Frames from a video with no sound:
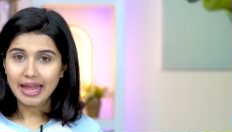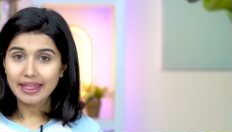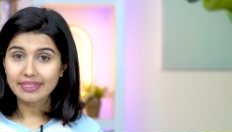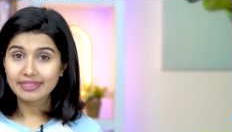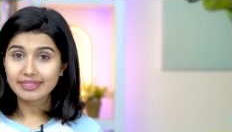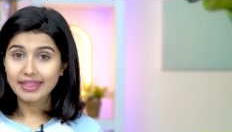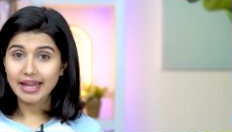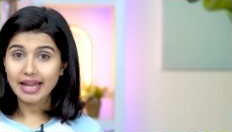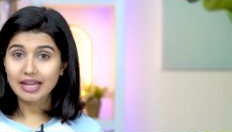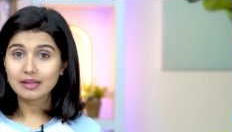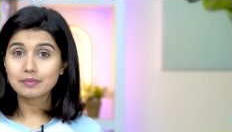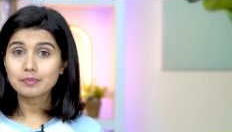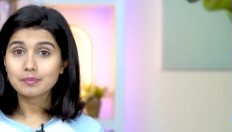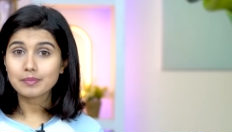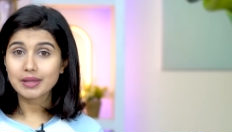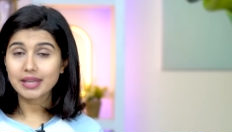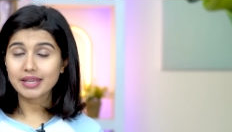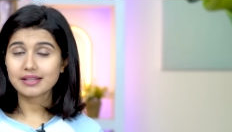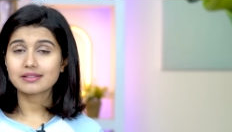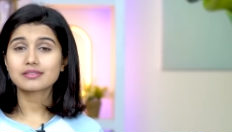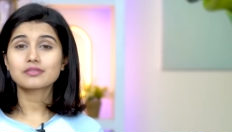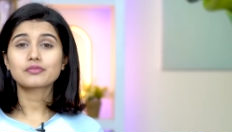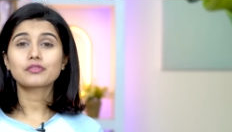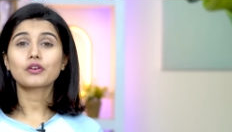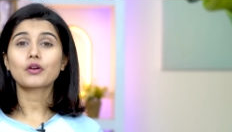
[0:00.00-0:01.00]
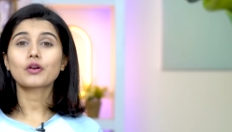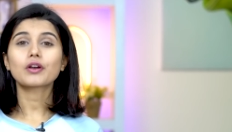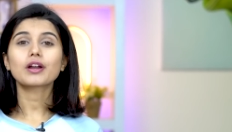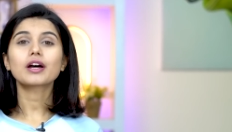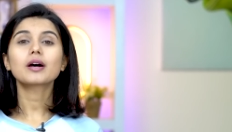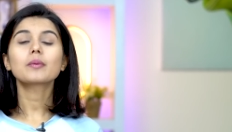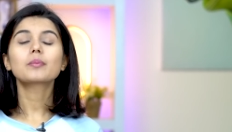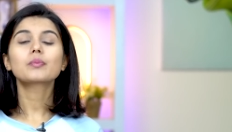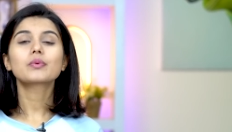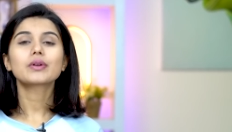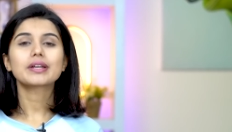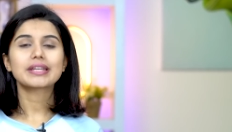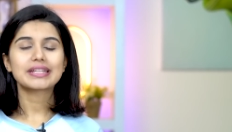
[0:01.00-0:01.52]
and that makes for
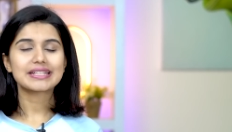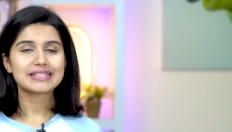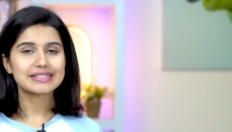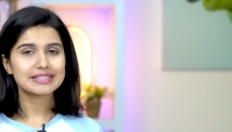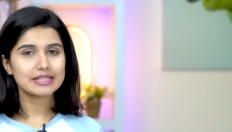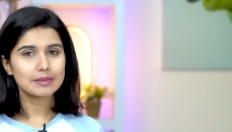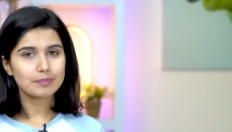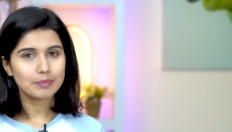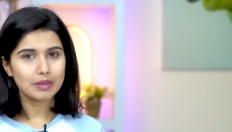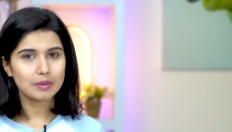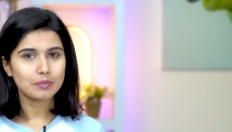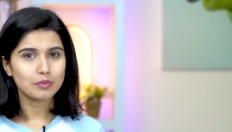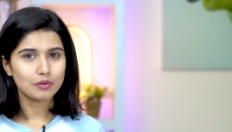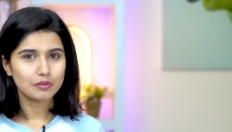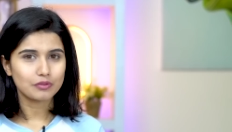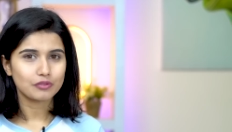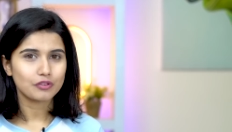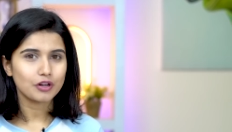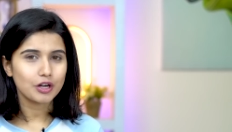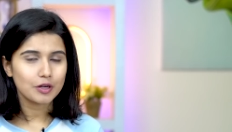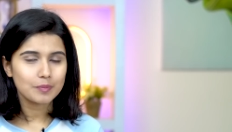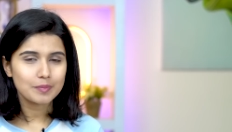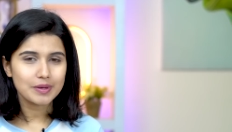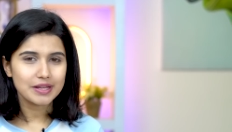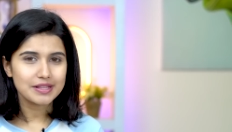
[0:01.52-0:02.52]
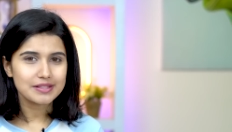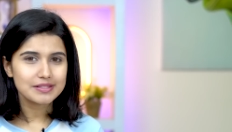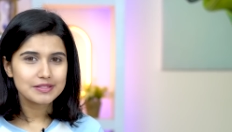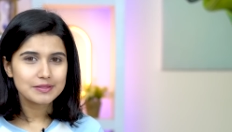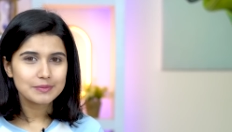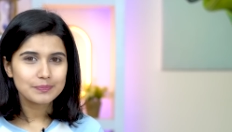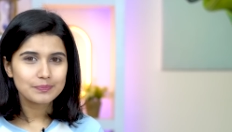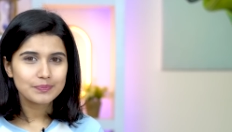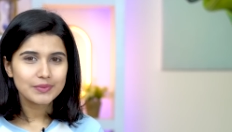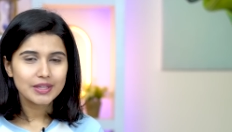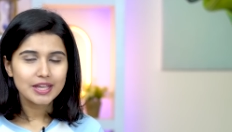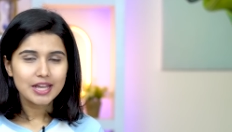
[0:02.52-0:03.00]
a pretty zippy performance.